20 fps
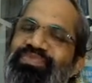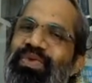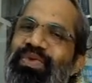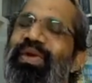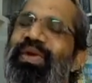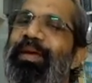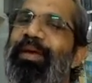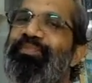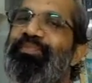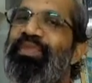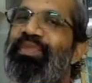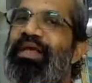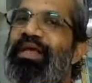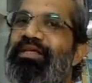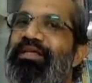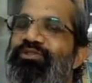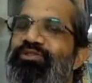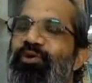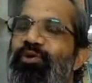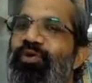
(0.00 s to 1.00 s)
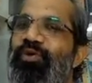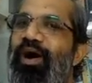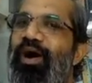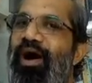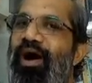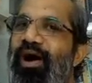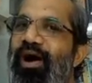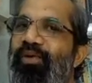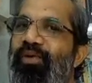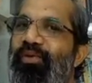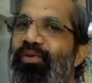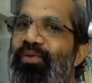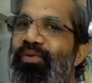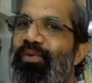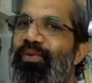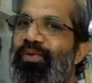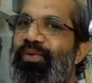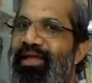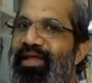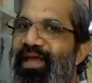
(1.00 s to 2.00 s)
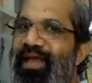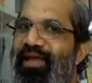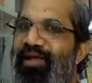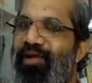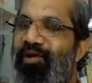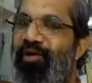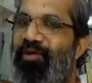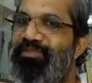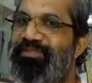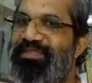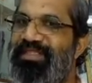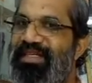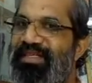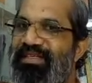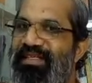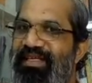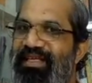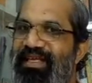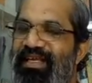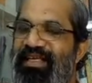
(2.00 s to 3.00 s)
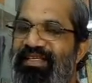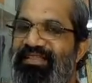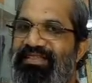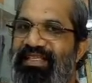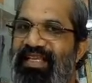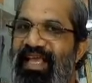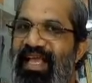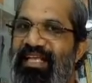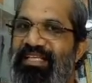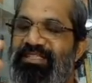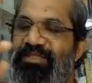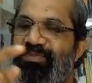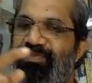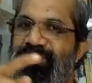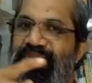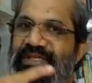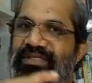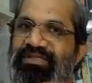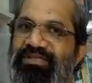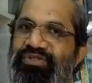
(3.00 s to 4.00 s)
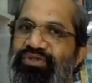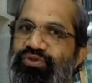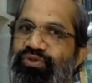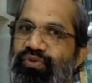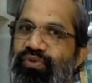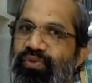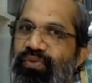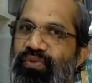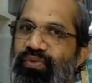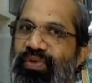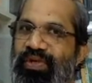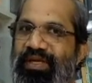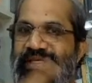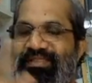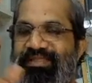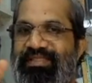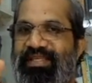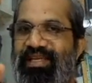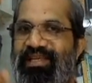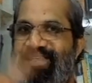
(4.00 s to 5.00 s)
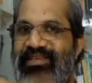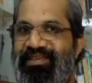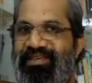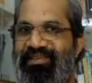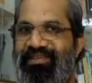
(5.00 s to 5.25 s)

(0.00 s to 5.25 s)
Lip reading: Okay, so how an object is expressed through a sign.